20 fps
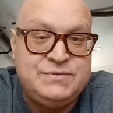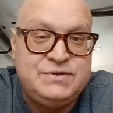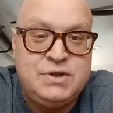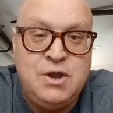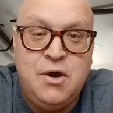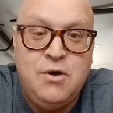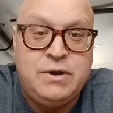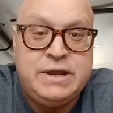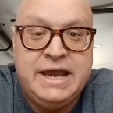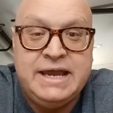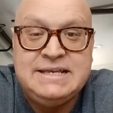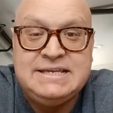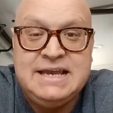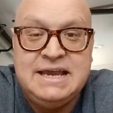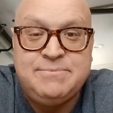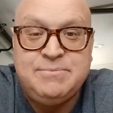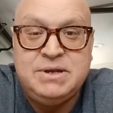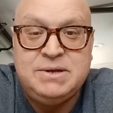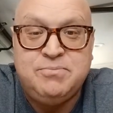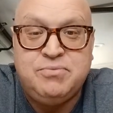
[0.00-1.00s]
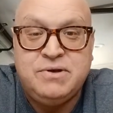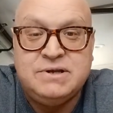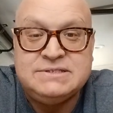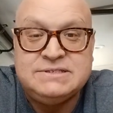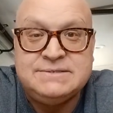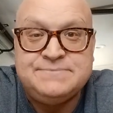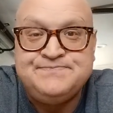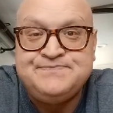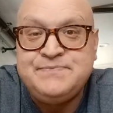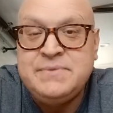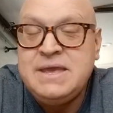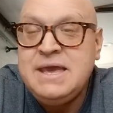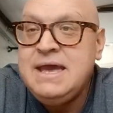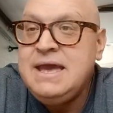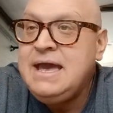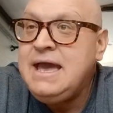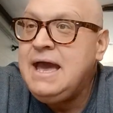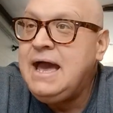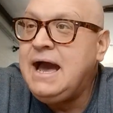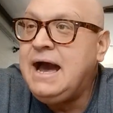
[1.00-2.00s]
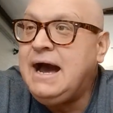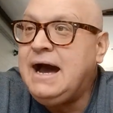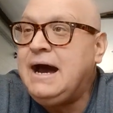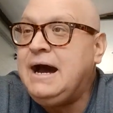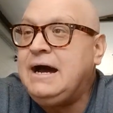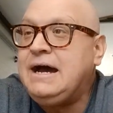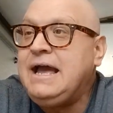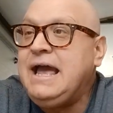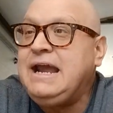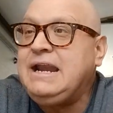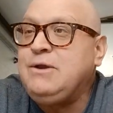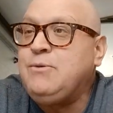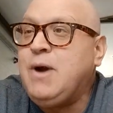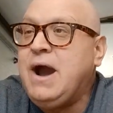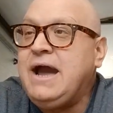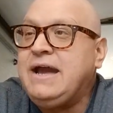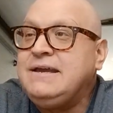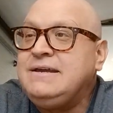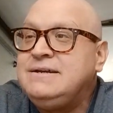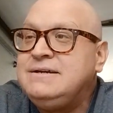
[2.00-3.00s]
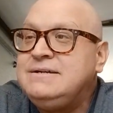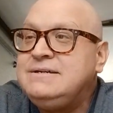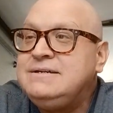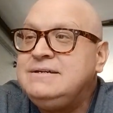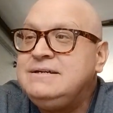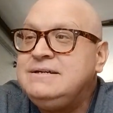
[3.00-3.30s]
Okay, take me to prison. Anyway,